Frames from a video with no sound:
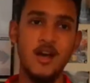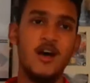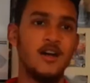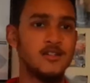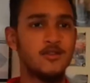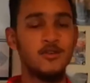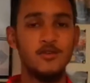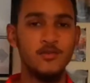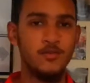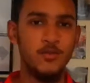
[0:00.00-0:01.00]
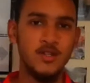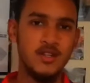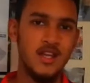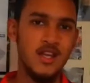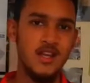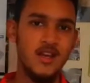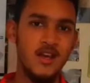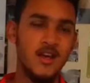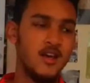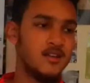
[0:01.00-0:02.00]
I'll start off with the
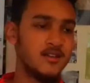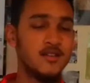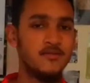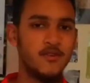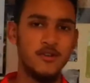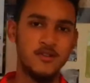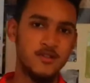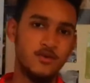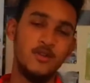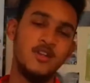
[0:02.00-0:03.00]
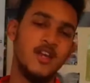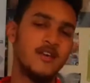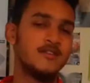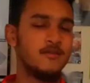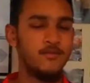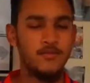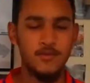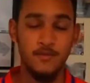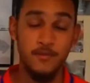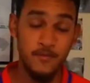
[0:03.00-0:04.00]
disadvantages or the negatives
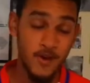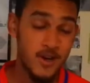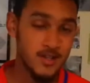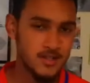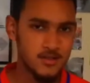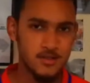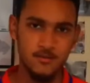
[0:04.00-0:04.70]
first,